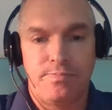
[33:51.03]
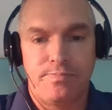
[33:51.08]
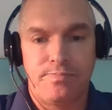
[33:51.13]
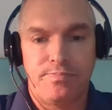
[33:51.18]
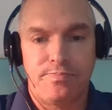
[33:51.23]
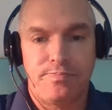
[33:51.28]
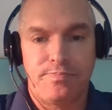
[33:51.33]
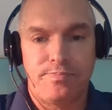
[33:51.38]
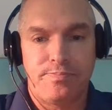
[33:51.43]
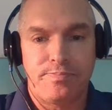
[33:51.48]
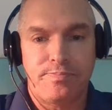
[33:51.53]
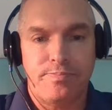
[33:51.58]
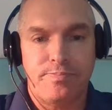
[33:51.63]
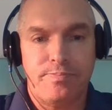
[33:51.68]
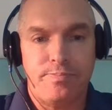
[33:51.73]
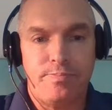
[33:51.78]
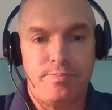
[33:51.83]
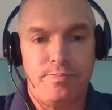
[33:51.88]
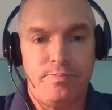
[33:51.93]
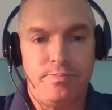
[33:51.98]

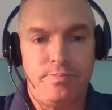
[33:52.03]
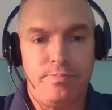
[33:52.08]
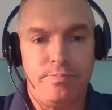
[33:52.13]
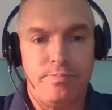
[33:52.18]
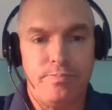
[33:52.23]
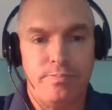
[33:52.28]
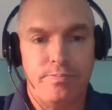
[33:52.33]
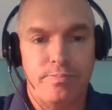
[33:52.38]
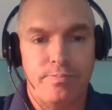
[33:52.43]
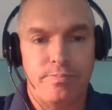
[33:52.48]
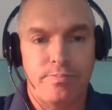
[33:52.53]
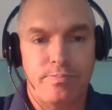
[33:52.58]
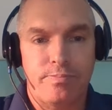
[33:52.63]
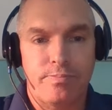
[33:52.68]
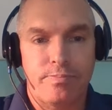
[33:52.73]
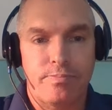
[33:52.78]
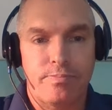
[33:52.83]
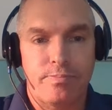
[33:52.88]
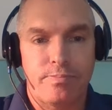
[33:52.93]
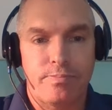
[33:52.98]

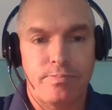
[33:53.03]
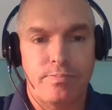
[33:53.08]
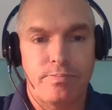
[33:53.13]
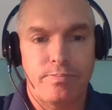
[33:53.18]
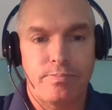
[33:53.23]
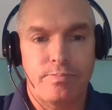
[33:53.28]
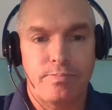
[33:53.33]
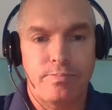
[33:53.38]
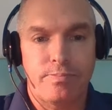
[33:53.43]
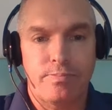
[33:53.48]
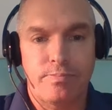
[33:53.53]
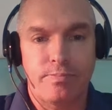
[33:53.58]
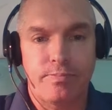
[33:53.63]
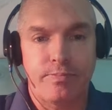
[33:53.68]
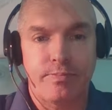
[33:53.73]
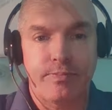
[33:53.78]
(no one is talking)